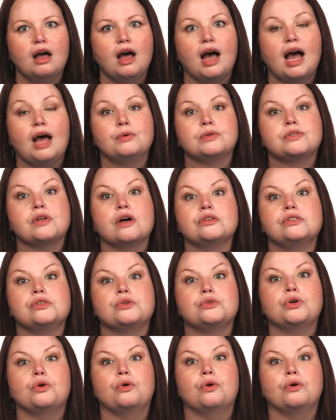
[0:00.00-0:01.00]
I was
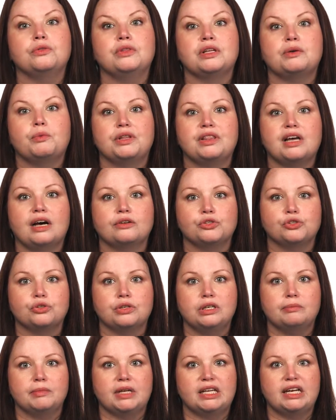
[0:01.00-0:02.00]
also told that without
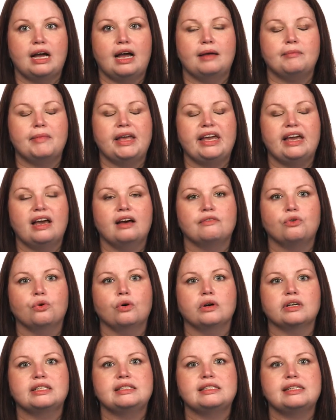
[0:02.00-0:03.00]
treatment, I may have
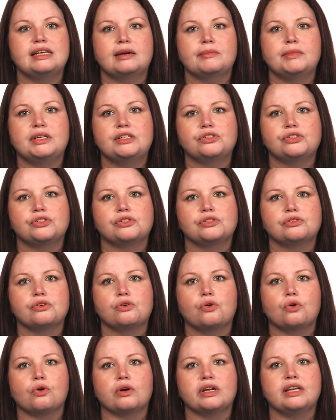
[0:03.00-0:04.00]
organ damage
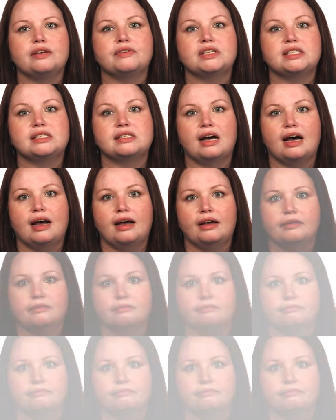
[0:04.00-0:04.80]
or even die.